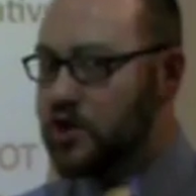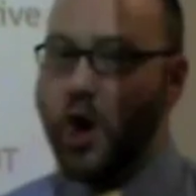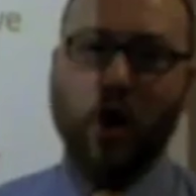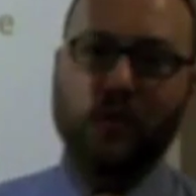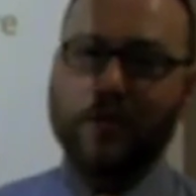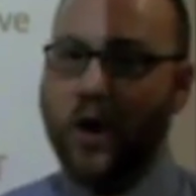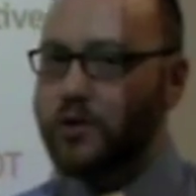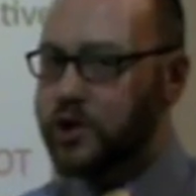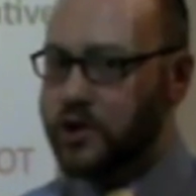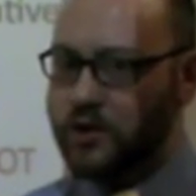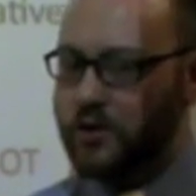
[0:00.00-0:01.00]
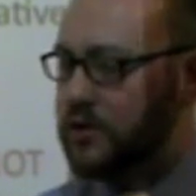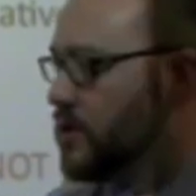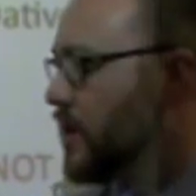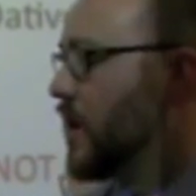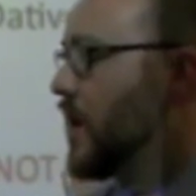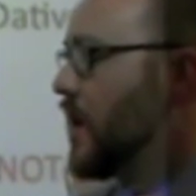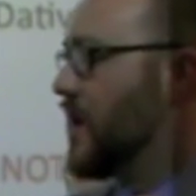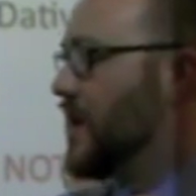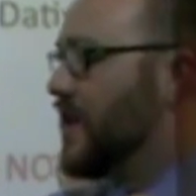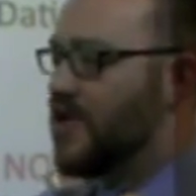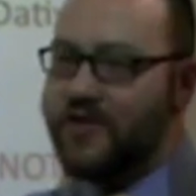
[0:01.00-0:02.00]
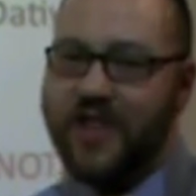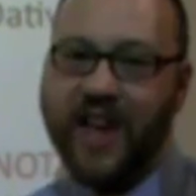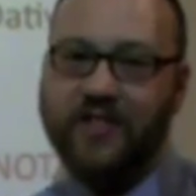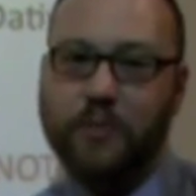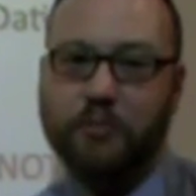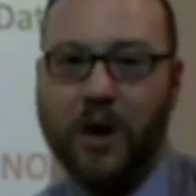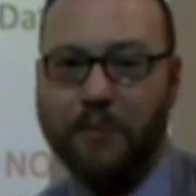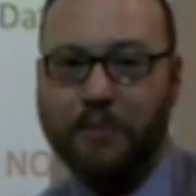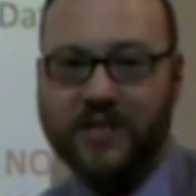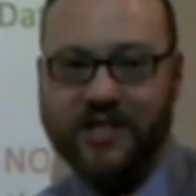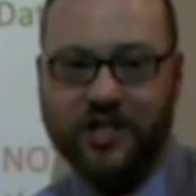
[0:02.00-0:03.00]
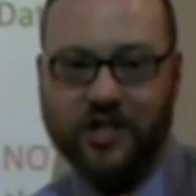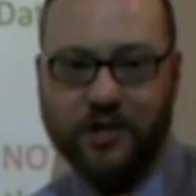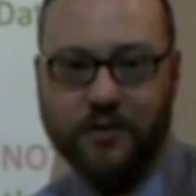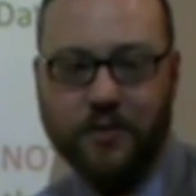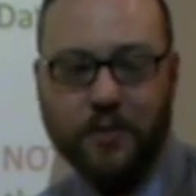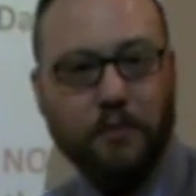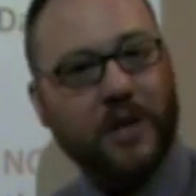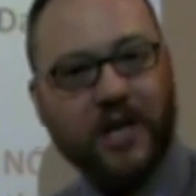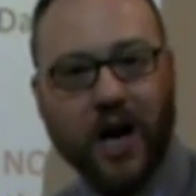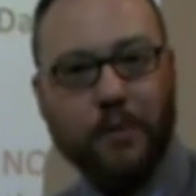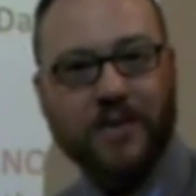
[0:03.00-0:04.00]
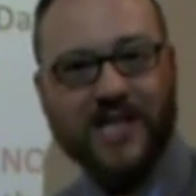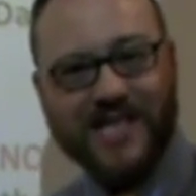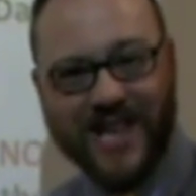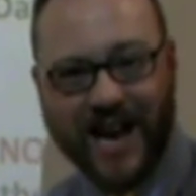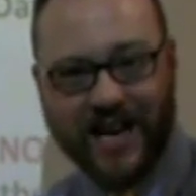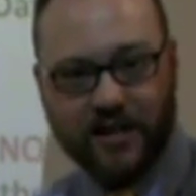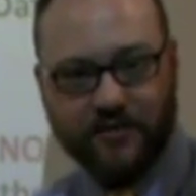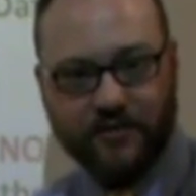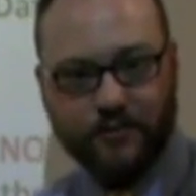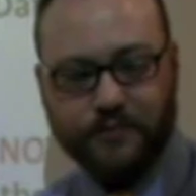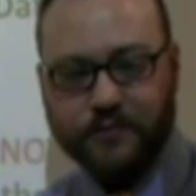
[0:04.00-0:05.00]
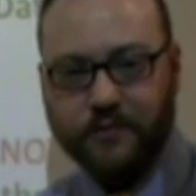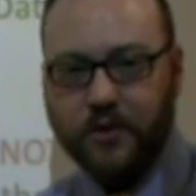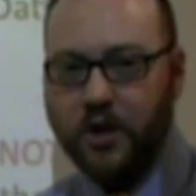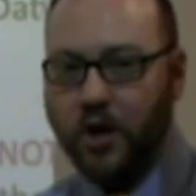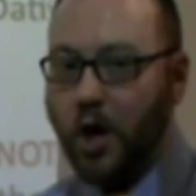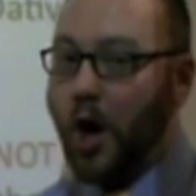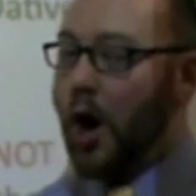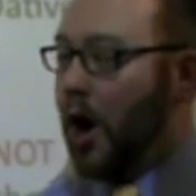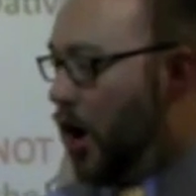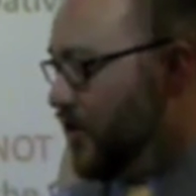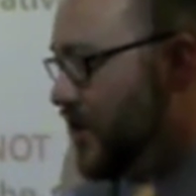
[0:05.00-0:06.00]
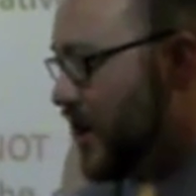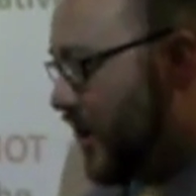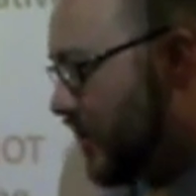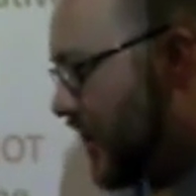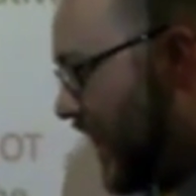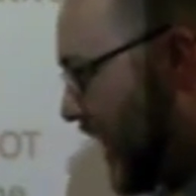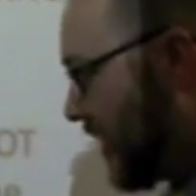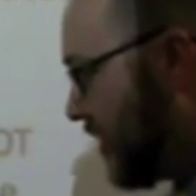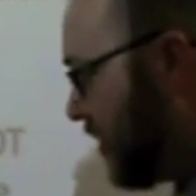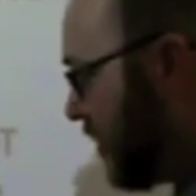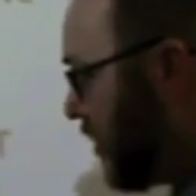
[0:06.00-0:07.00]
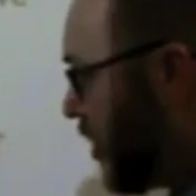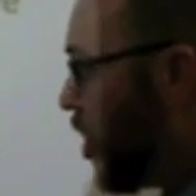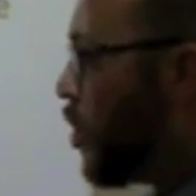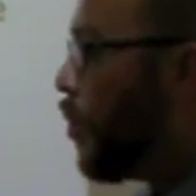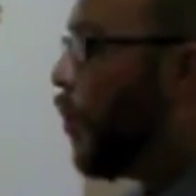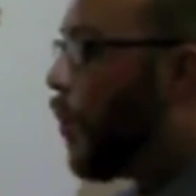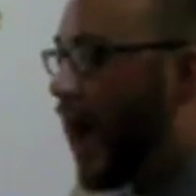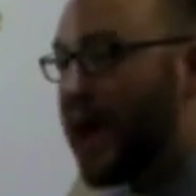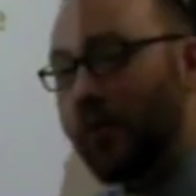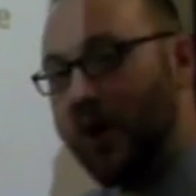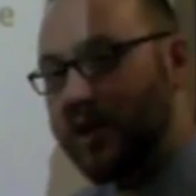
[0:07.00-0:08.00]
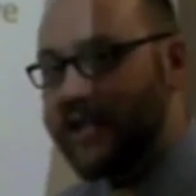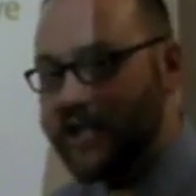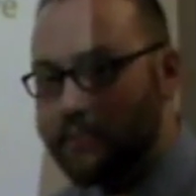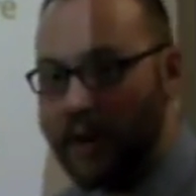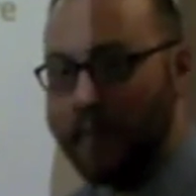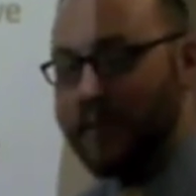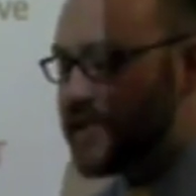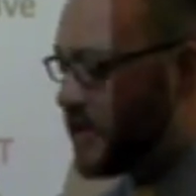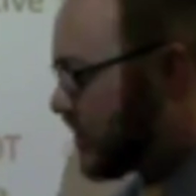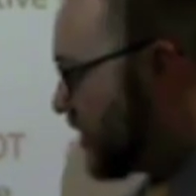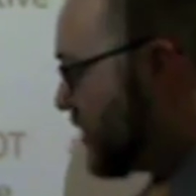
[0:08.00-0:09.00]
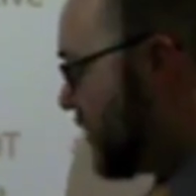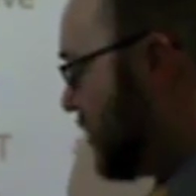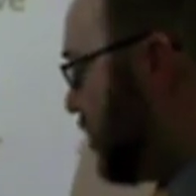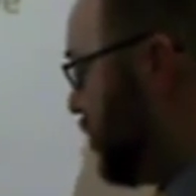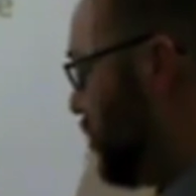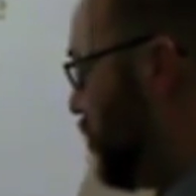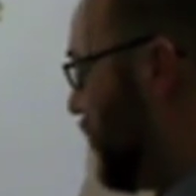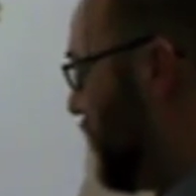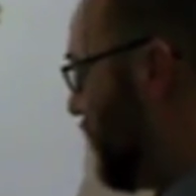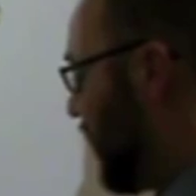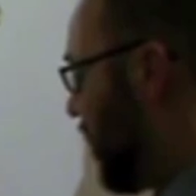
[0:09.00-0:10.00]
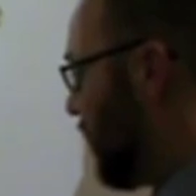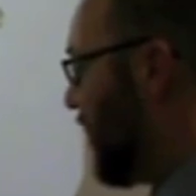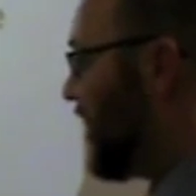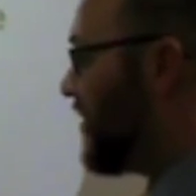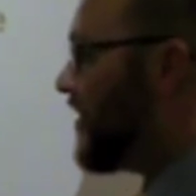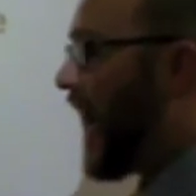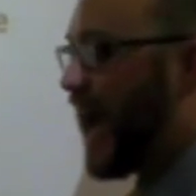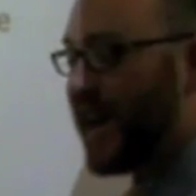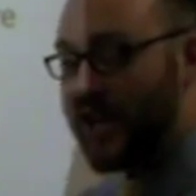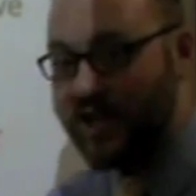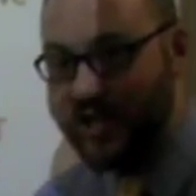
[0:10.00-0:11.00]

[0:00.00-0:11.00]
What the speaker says: no motion, then the preposition becomes dative. On the other hand, when one of these prepositions is used with a verb that